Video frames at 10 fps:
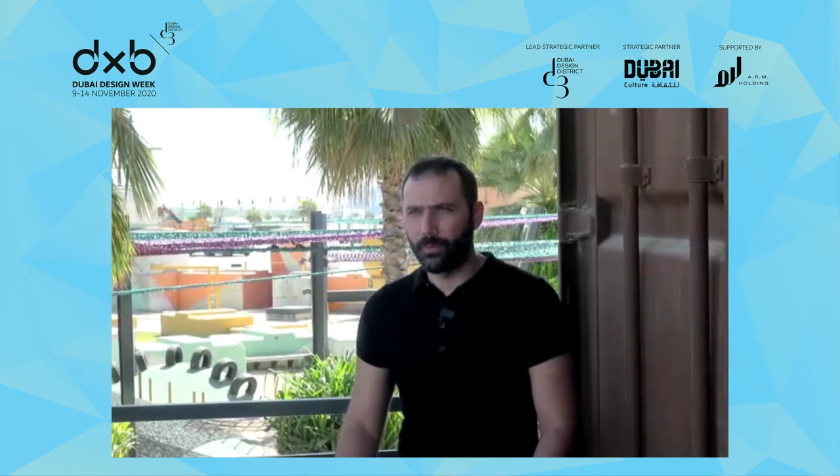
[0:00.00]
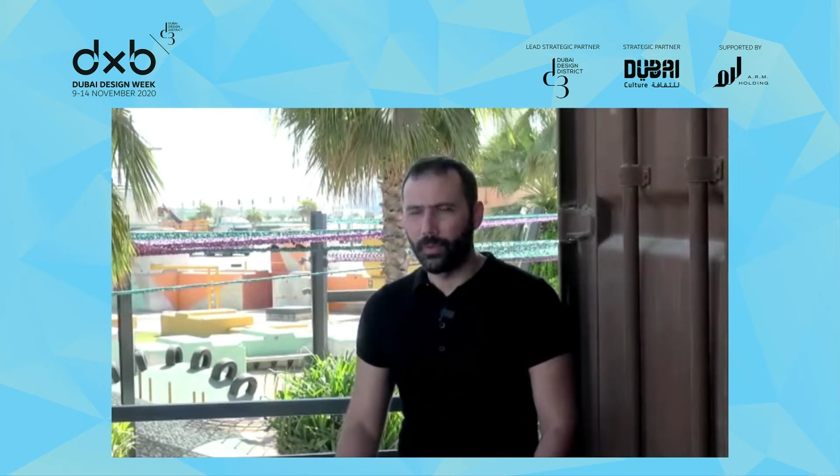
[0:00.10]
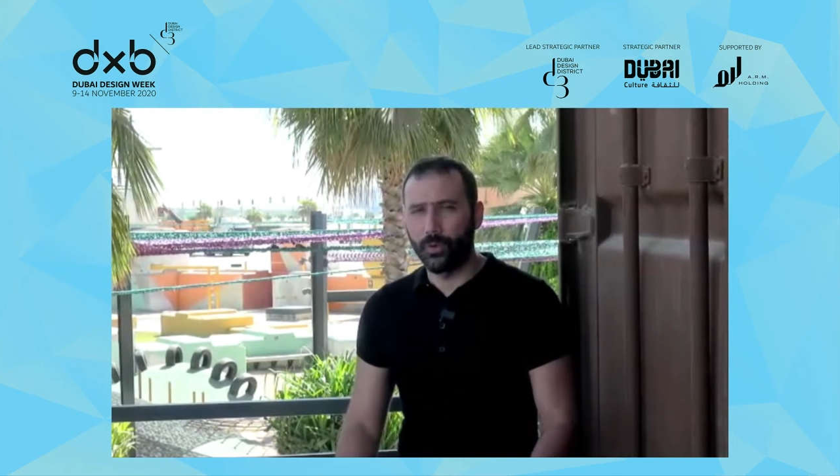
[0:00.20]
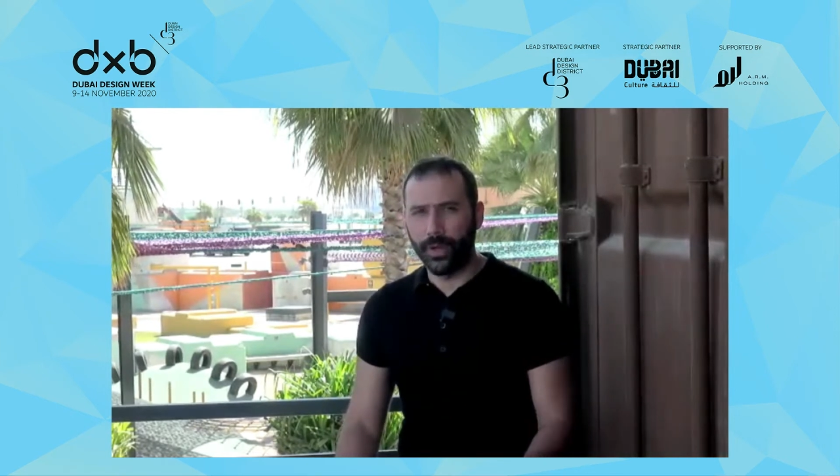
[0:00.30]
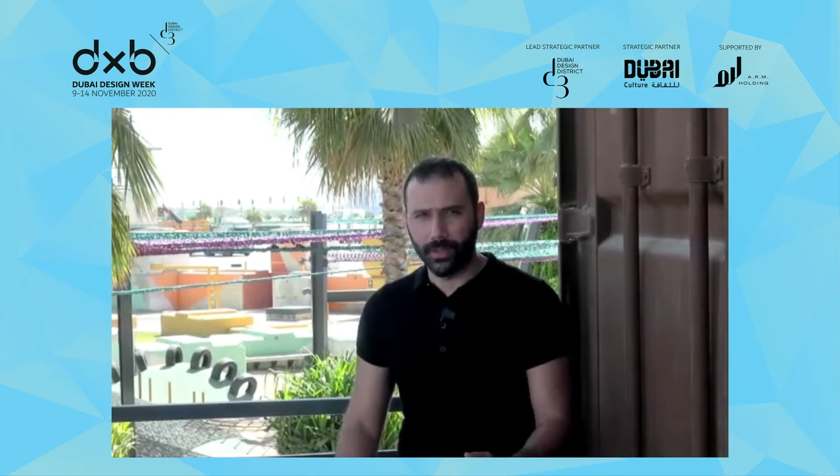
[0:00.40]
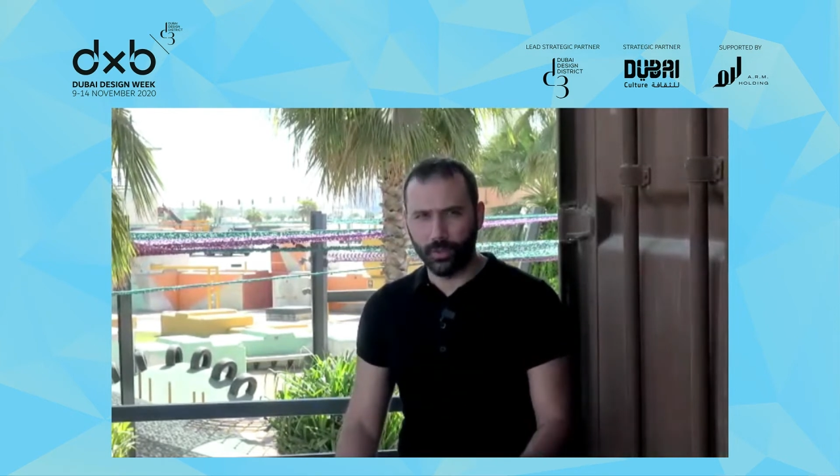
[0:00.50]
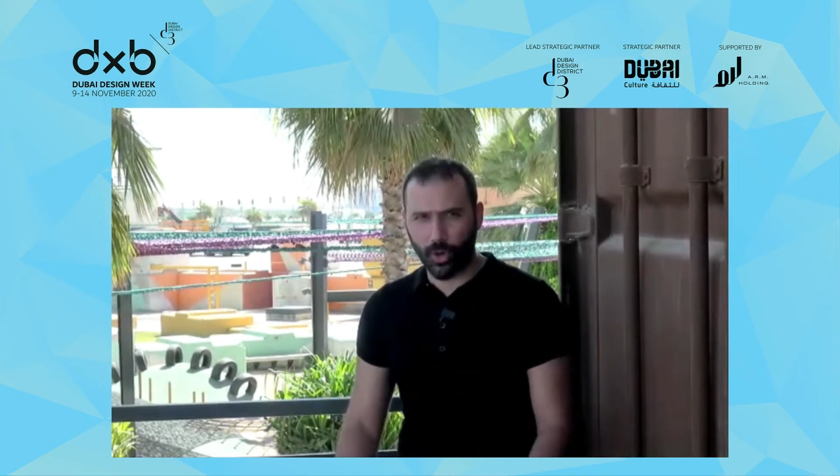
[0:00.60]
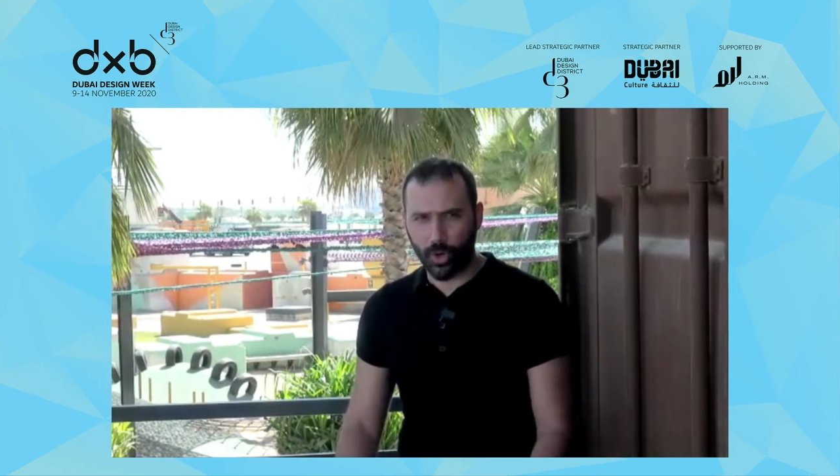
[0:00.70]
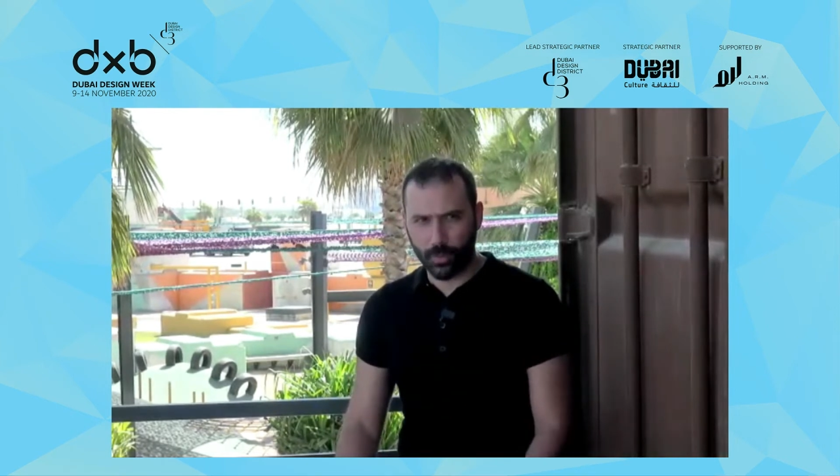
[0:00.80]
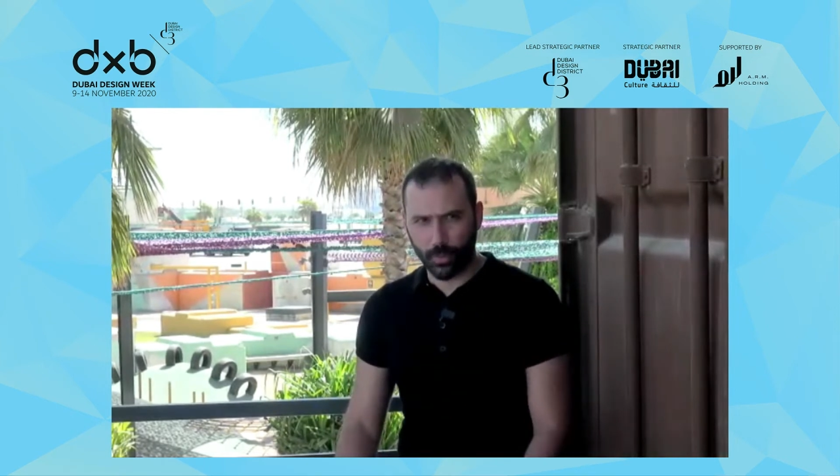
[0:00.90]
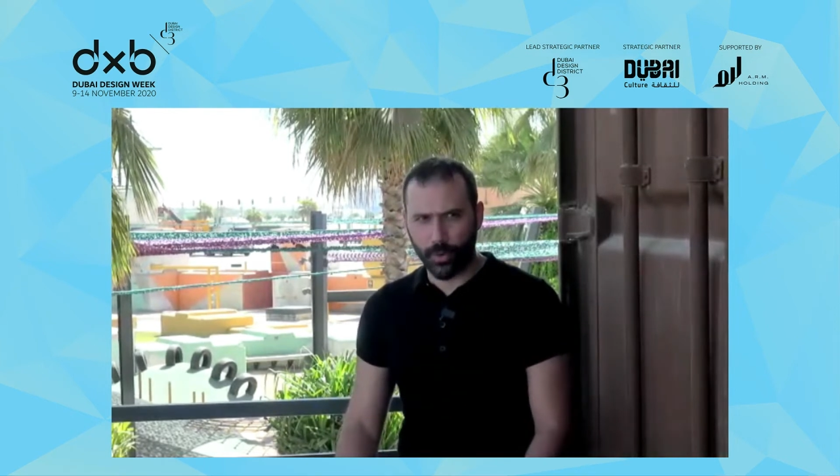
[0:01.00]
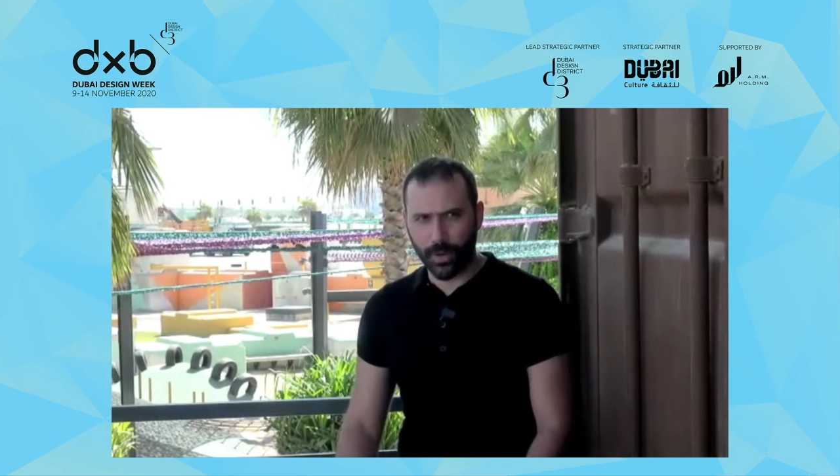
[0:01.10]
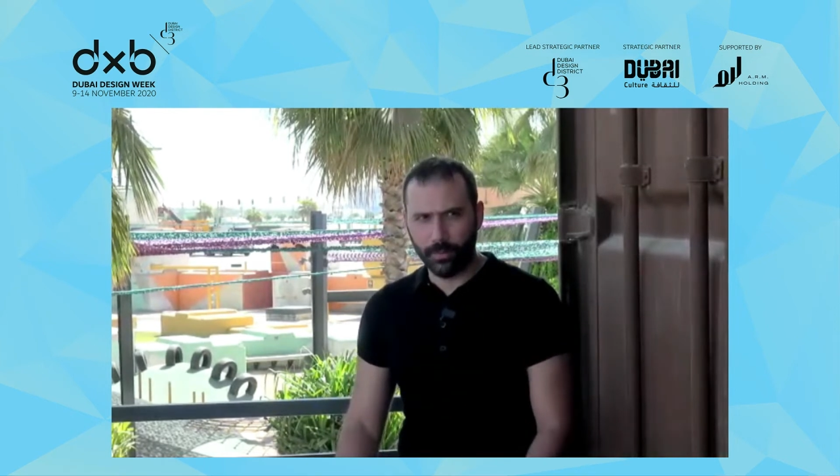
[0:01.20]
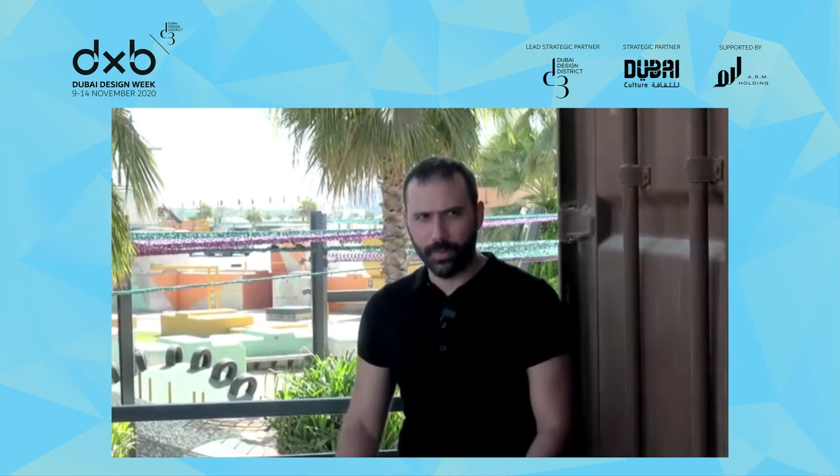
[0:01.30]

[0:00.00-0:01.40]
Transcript: curated talks program.